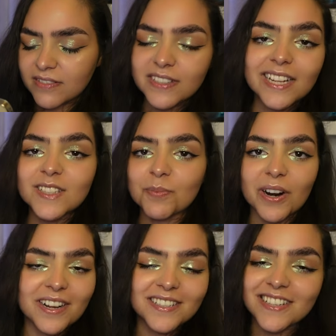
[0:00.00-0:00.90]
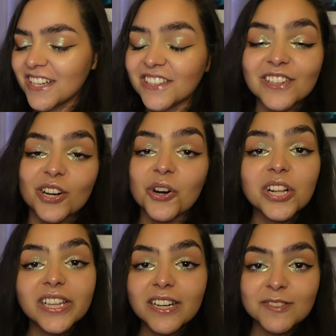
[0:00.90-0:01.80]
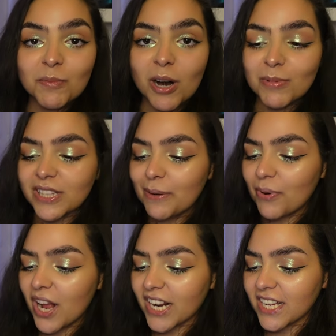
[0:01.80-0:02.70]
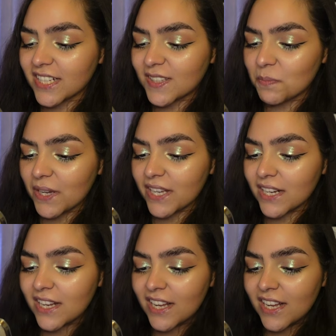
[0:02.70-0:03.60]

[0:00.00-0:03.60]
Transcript: Not surprised. The girl loves marbling products, but